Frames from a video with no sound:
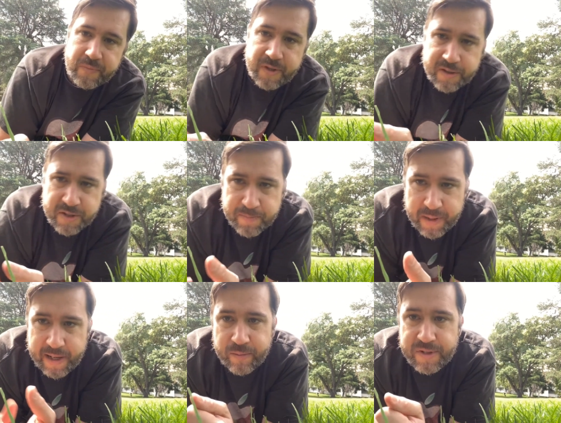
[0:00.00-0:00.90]
Just
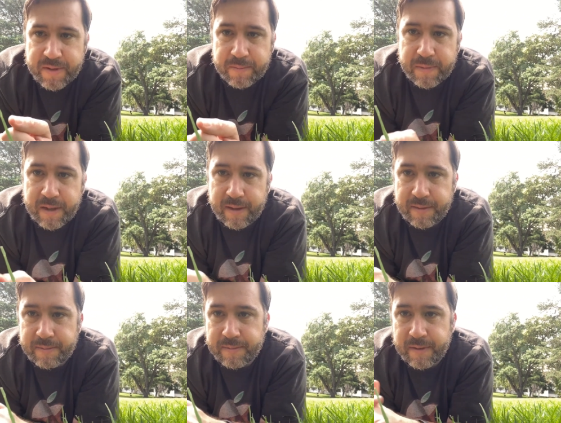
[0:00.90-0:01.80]
playing with some
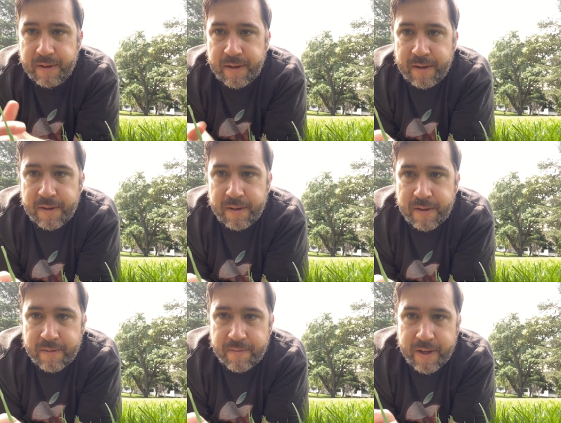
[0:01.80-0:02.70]

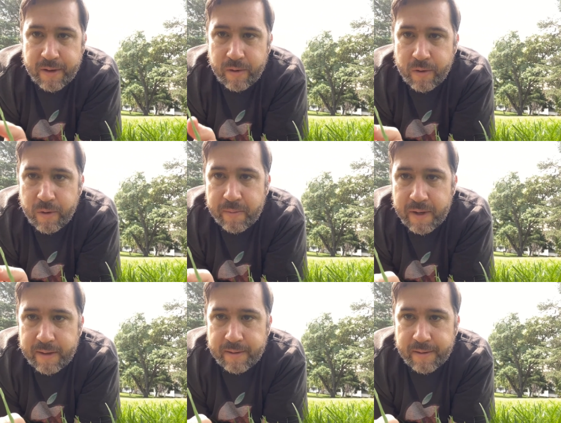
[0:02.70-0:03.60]
video
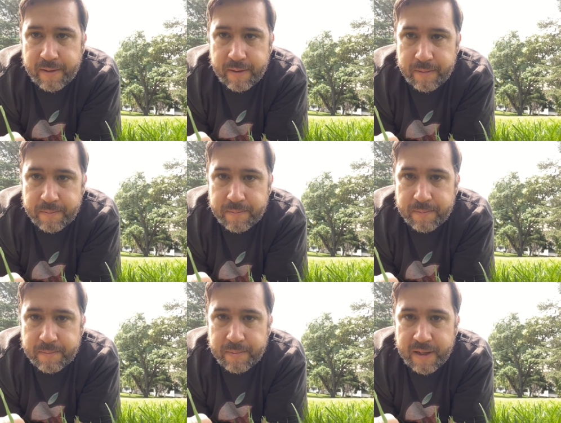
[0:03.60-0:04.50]
equipment,
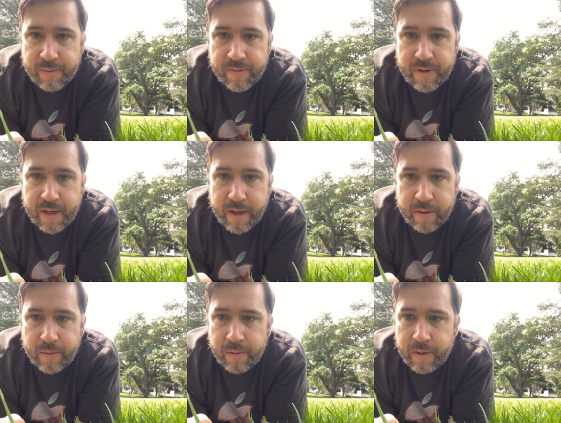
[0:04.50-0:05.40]
playing with
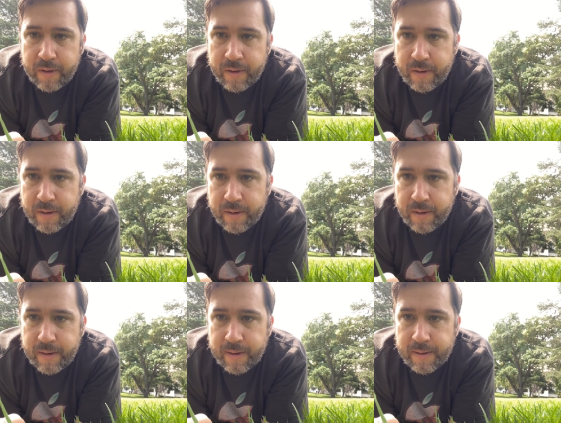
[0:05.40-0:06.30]
video.
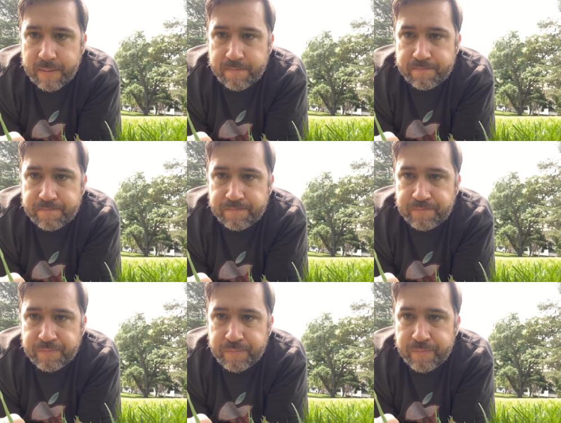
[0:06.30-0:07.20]
Want
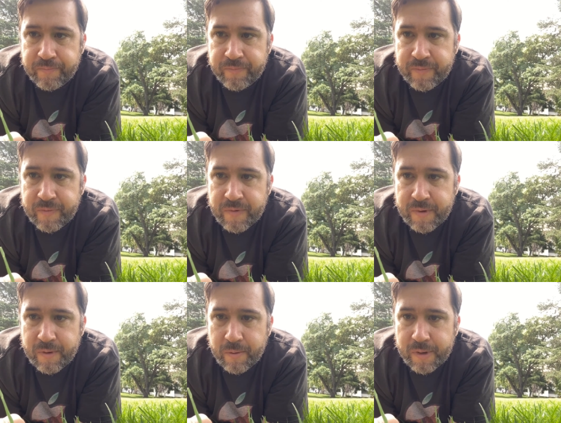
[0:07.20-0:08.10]

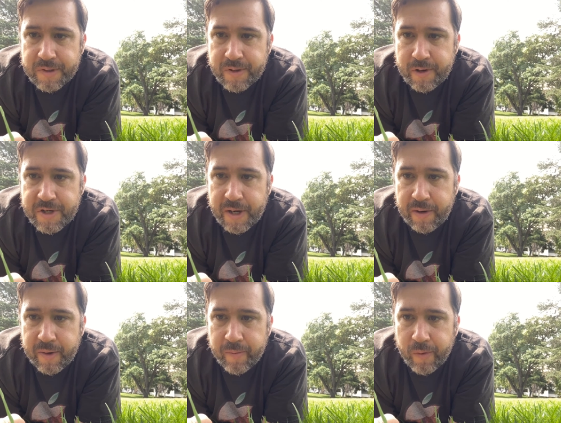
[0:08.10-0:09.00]
to start
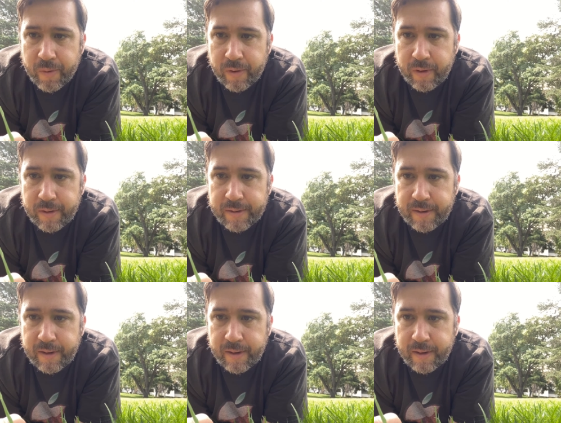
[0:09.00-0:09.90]
sharing more
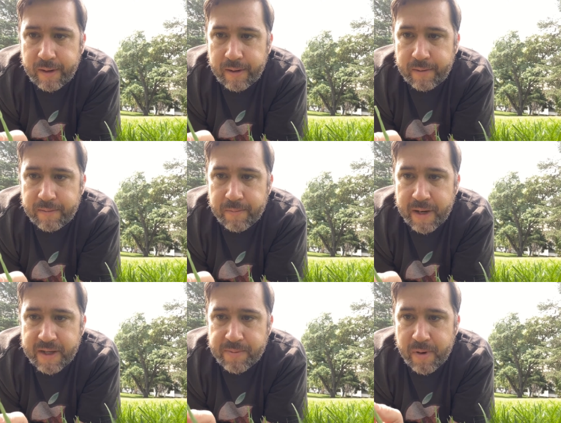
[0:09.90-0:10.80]
of
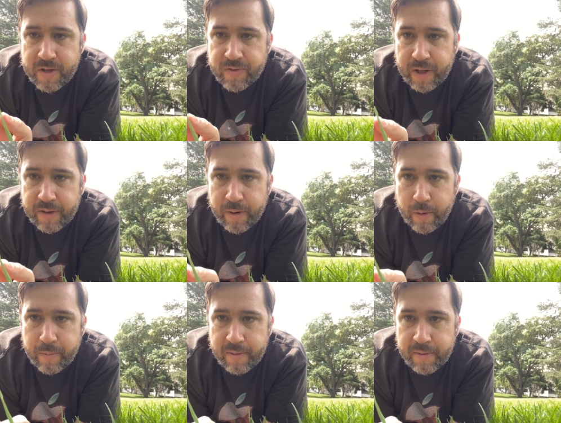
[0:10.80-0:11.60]
my experience, strength, and hope,